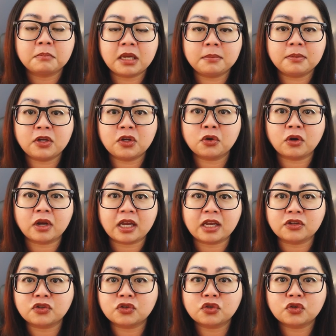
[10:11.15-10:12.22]
Maybe you're a
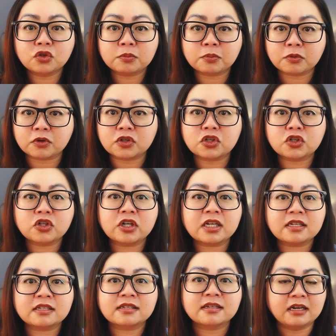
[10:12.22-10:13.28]
super
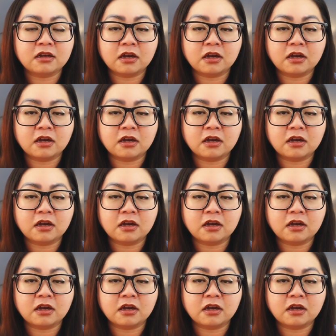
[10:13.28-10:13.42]
strict and